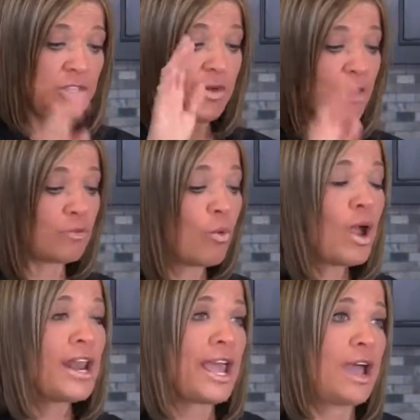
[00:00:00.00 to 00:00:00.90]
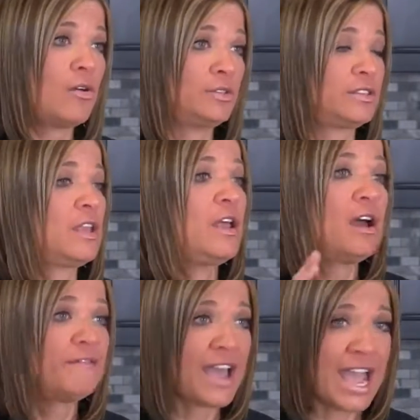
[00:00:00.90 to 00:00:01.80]
you have 1 ounce
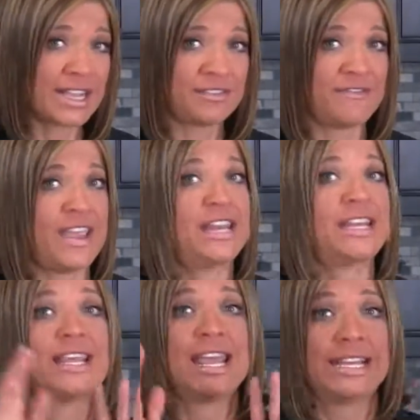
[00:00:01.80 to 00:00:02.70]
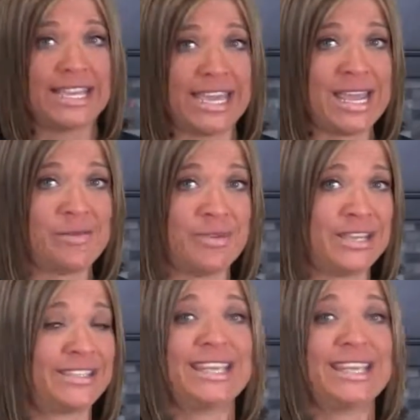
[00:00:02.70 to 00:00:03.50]
of activated cannabis,